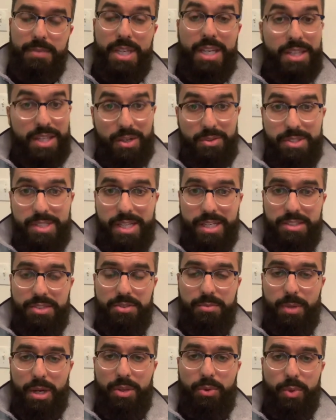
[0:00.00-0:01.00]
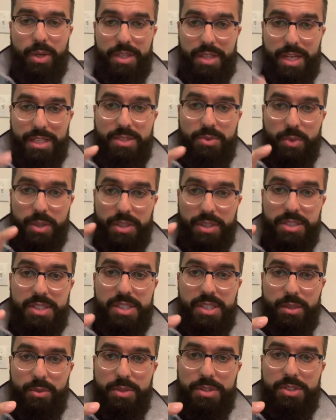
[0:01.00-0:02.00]
And that was the answer, by the way. That's what the
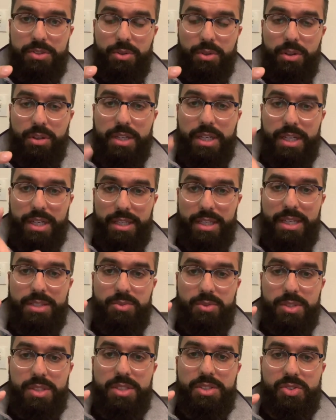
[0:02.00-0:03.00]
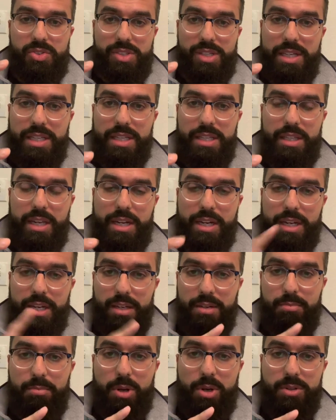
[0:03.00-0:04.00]
sequence you were looking at. That was the study that I
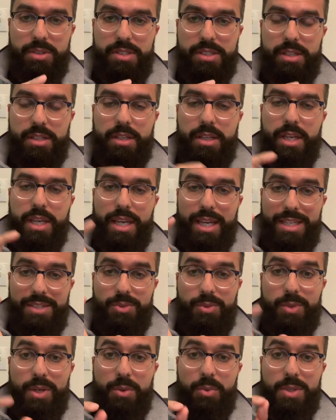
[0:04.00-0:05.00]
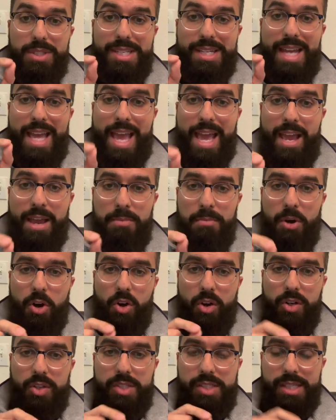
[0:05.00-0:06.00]
had posted. It was an
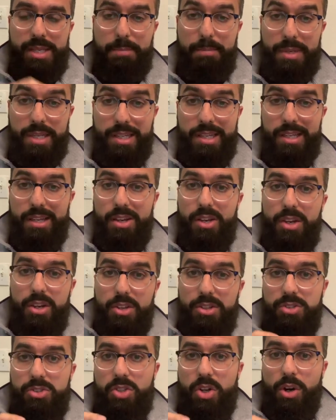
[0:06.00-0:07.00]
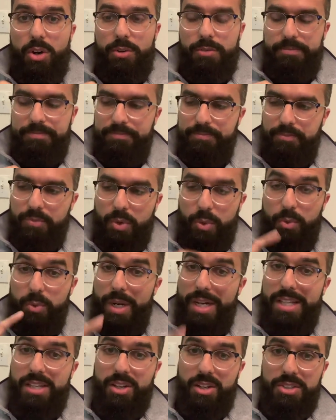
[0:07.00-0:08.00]
MRCP. So
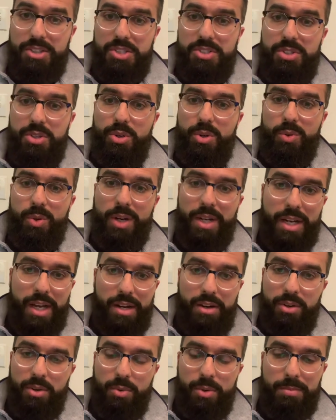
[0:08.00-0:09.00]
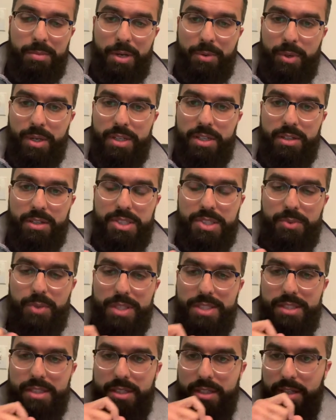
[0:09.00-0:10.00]
Radiology 201, I don't know where my radiology
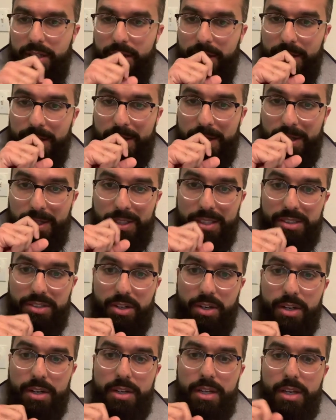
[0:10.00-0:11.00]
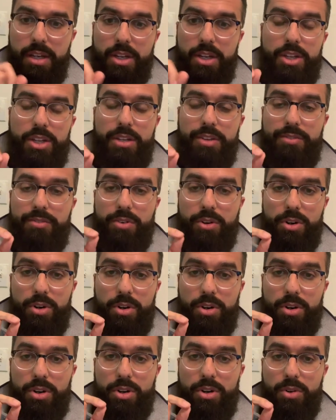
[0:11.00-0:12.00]
resident colleagues are.
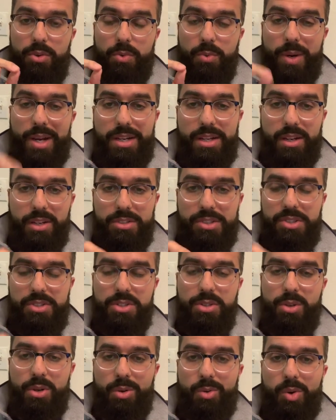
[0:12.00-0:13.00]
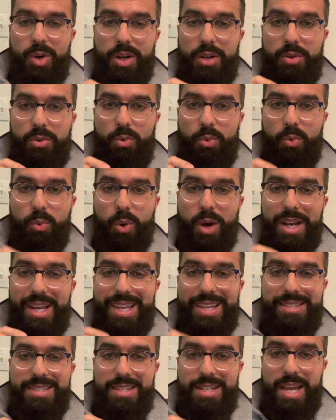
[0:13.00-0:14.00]
For Radiology 201, what
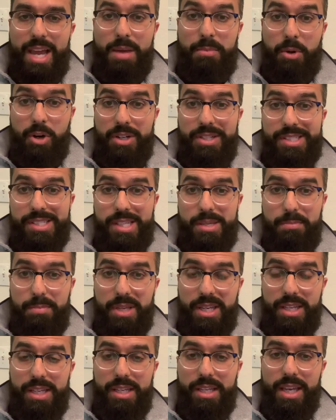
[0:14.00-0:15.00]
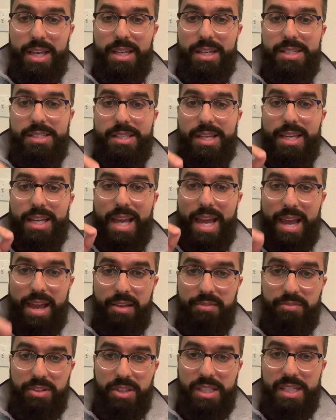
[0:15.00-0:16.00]
is an MRCP? It is a
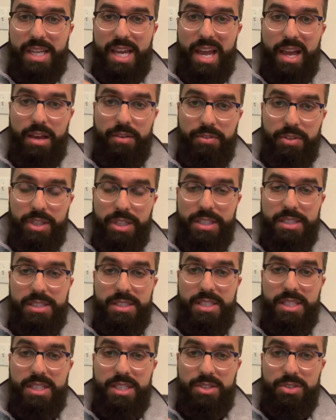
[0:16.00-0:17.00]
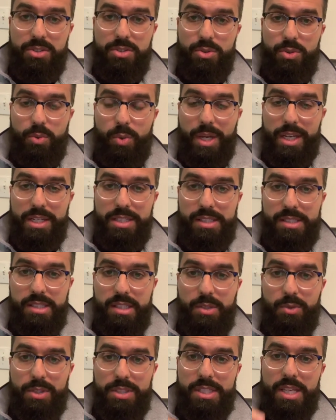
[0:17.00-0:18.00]
heavily T2 weighted
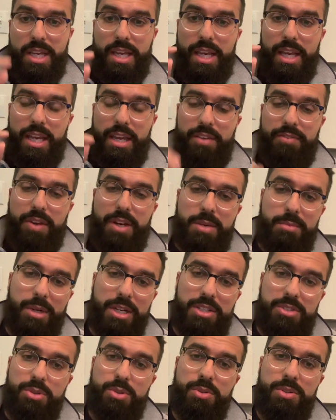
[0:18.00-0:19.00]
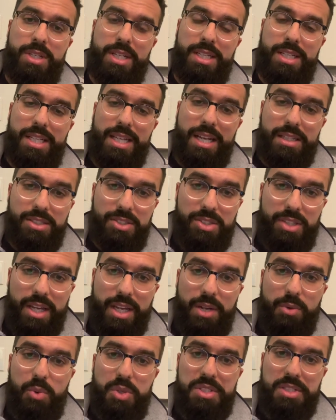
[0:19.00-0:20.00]
sequence. If anybody tuned in
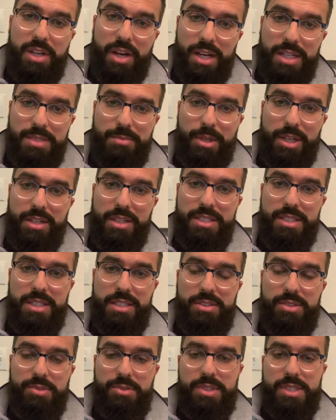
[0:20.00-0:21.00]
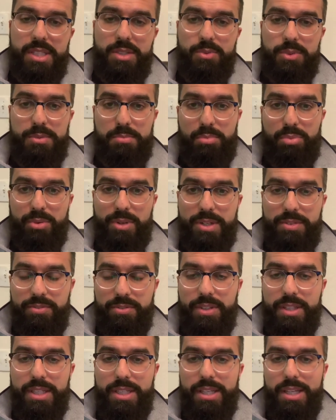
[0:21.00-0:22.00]
yesterday, we talked about a T2 sequence
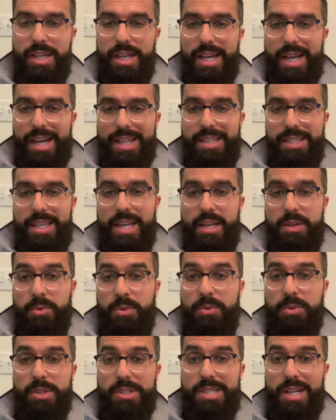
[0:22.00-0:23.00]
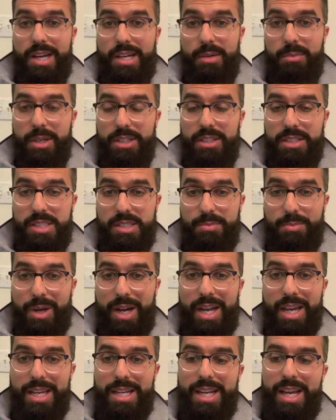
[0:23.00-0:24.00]
briefly at the end when we were talking about the
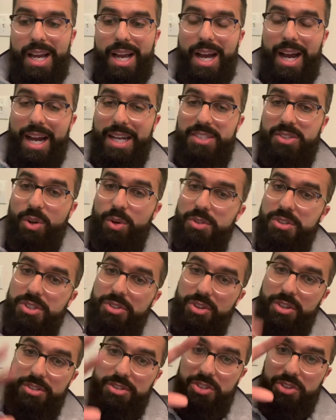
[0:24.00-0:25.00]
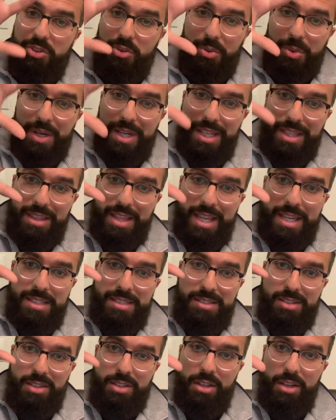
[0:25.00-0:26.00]
spine. I told you there's three
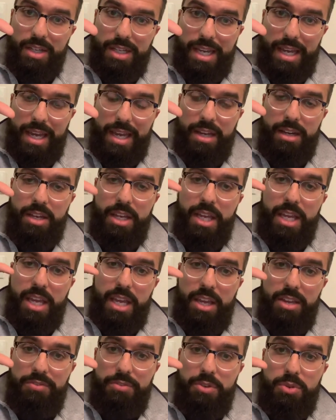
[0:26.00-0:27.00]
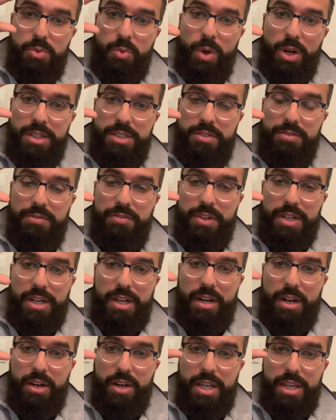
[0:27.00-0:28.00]
things to look at if you want to
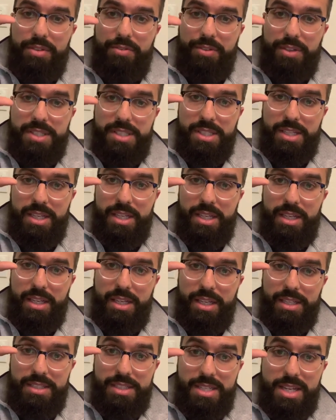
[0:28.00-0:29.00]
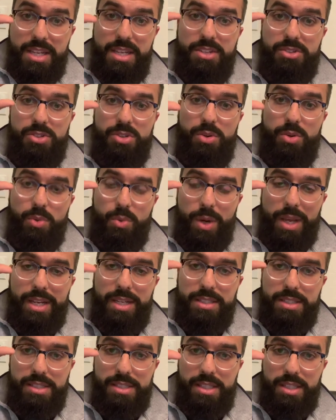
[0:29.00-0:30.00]
figure out if it's a T2
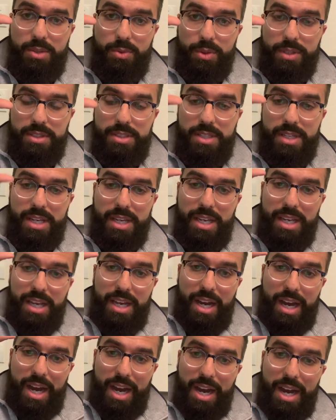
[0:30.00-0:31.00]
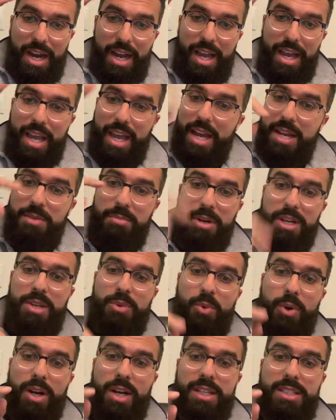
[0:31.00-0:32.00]
weighted sequence. Anybody
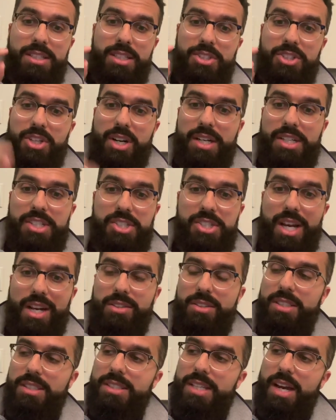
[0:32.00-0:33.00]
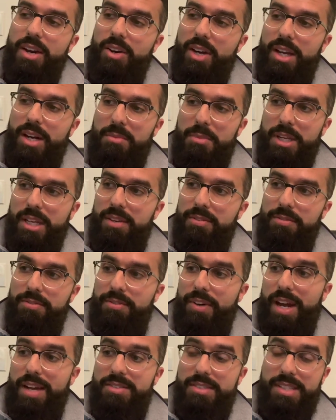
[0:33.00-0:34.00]
want to try to shout these out? And I'm gonna give them
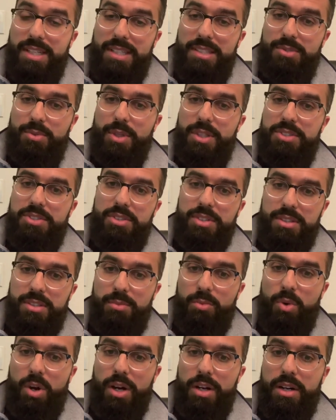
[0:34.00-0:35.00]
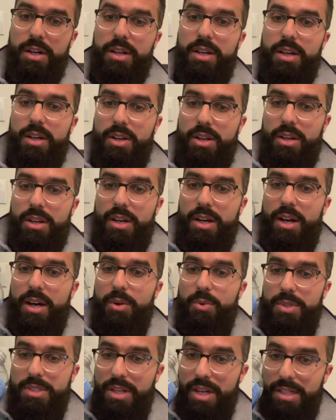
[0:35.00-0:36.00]
5 seconds while I drink some water.
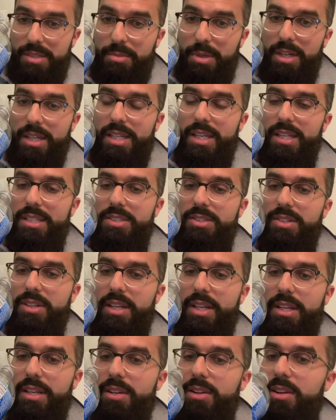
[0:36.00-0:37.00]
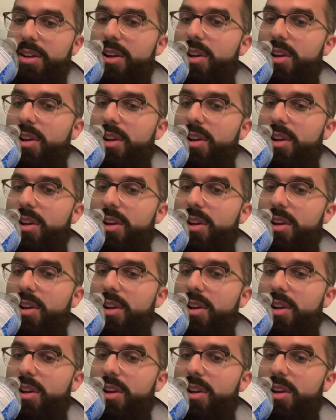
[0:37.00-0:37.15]
We talked about it yesterday.